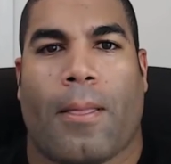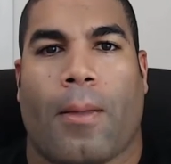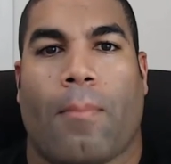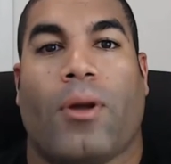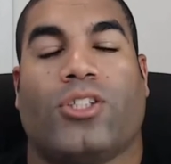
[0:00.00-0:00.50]

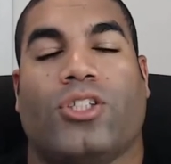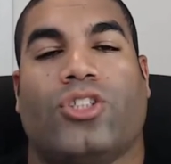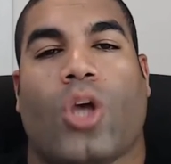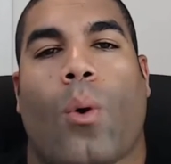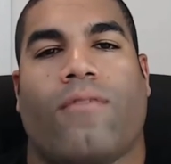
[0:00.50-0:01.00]
But she's
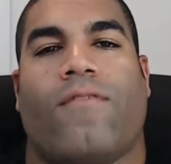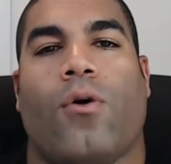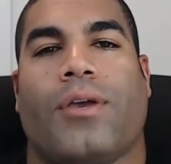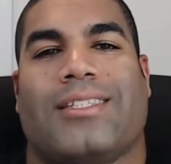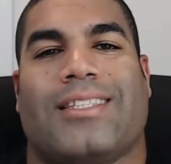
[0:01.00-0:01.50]
so
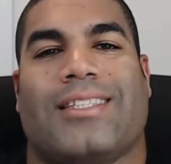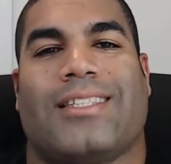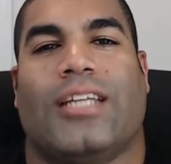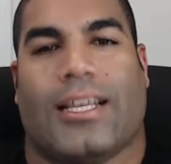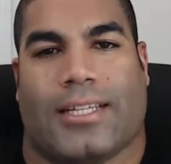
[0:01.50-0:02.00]
unfocused that she
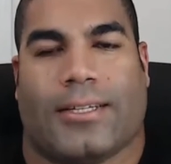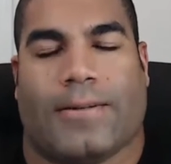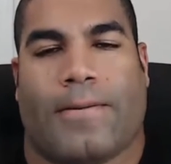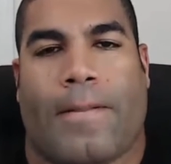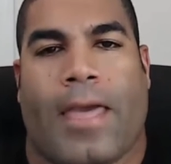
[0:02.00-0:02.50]
does it.
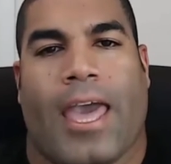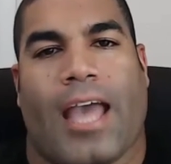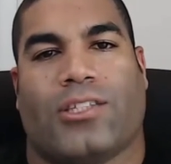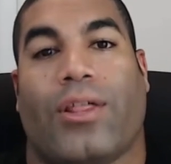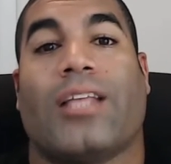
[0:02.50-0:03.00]

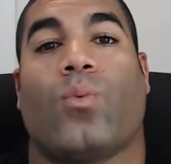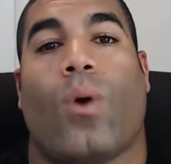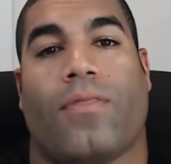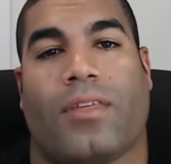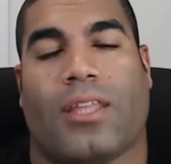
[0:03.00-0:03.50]
And so that's
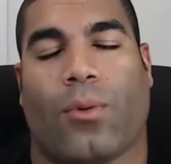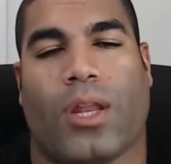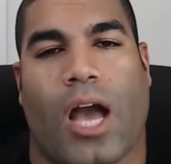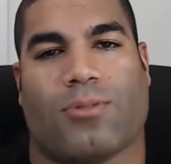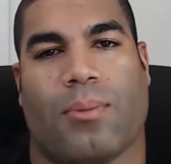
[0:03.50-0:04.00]
one thing that really
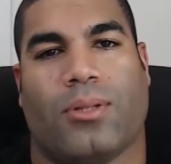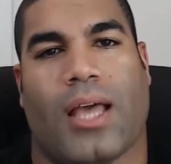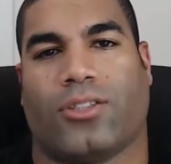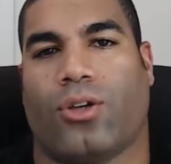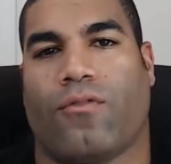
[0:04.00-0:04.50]
knocks people down.
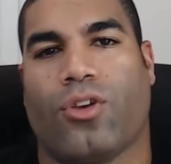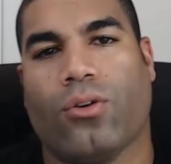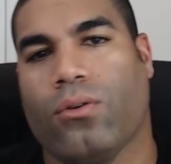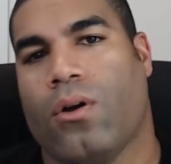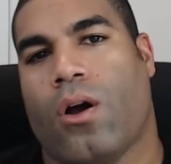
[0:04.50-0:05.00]
So if
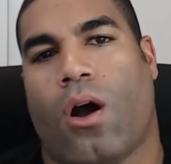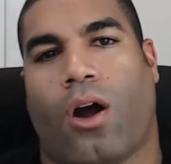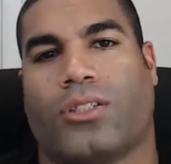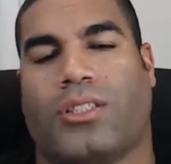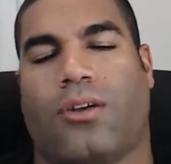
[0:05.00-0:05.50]
you are
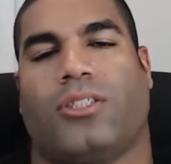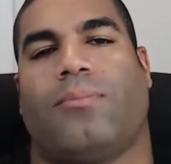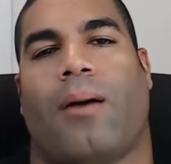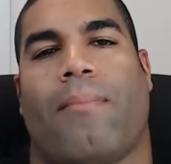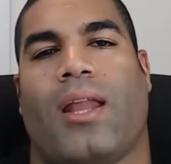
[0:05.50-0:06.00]
serious
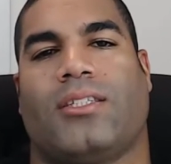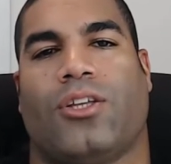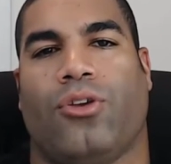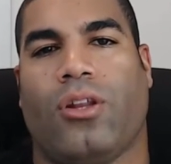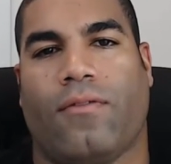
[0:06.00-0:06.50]
about medicine,
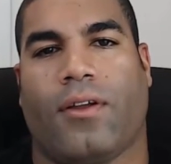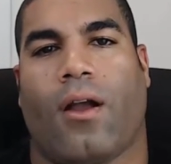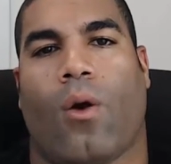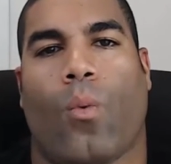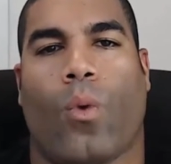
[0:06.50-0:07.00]
you need to figure
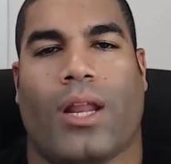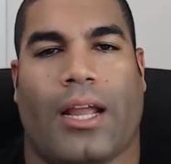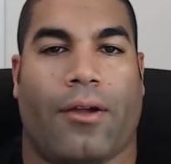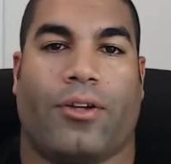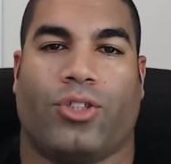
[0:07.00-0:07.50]
out what
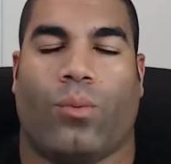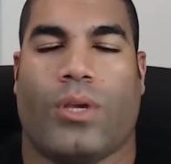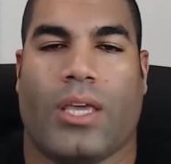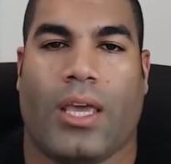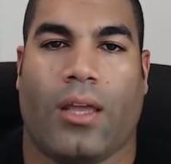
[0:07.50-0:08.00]
areas you're
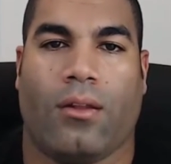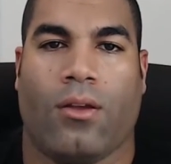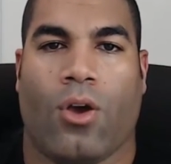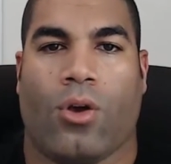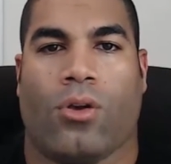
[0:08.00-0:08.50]
weak in,
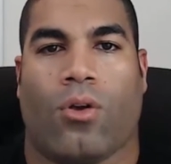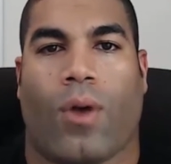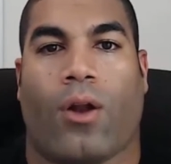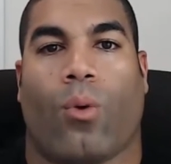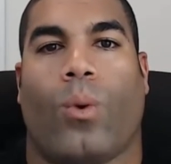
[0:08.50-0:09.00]

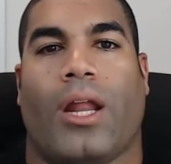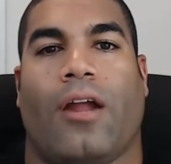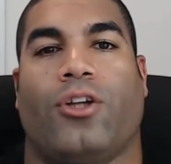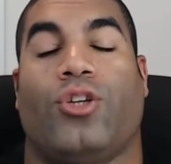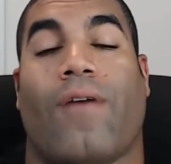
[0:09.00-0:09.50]
right, or what
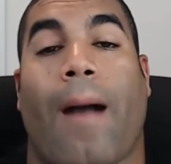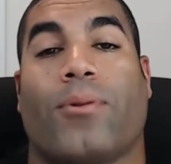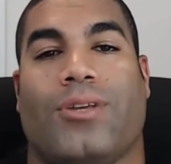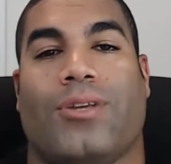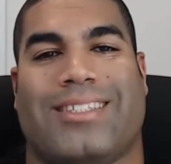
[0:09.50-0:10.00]
areas you have
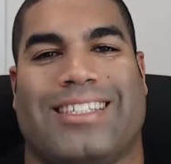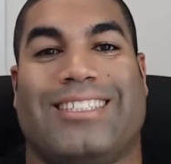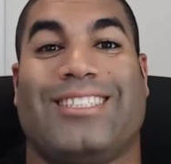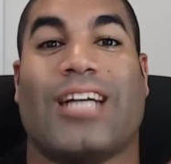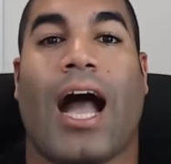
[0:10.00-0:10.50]
opportunities to
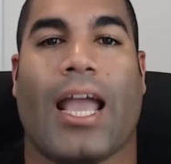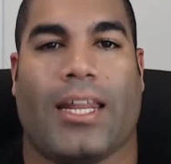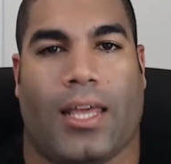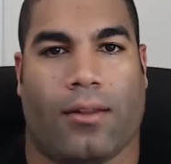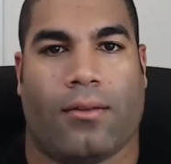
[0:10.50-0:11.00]
shine
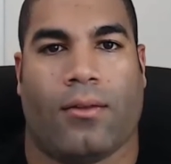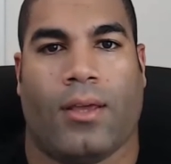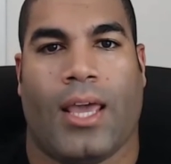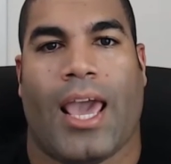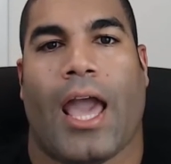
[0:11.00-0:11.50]
in,
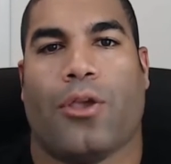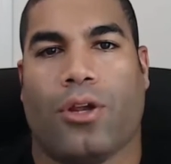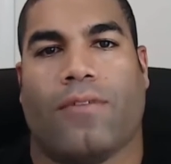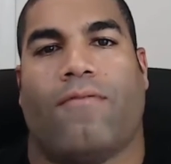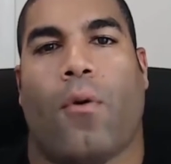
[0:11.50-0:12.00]
and you need
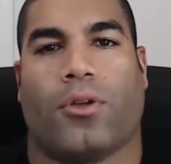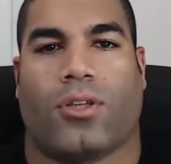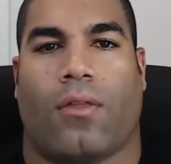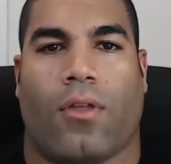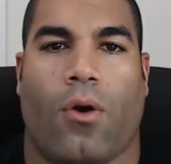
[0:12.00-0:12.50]
to focus
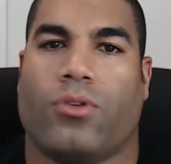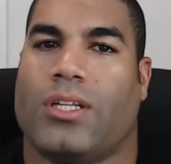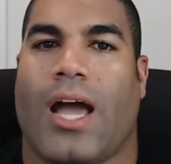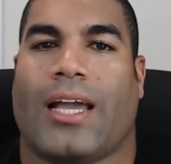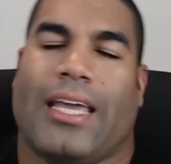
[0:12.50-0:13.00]
on those and
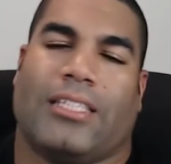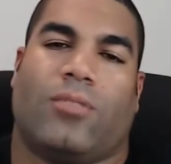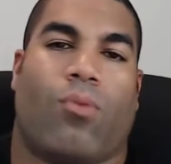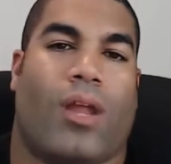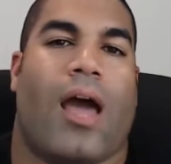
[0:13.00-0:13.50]
not get
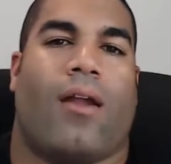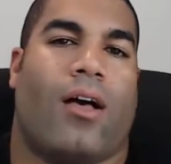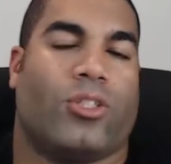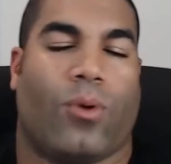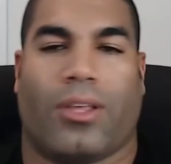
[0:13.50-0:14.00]
spread out
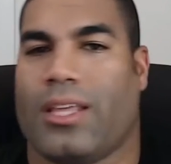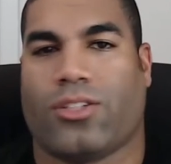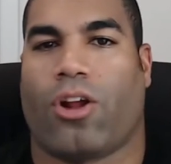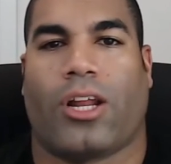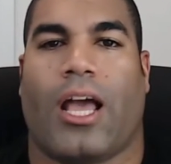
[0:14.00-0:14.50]
elsewhere, the things that
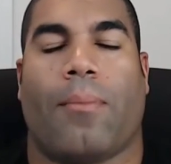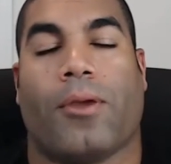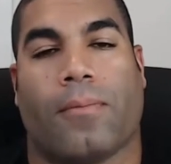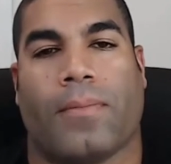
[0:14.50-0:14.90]
aren't going to help you.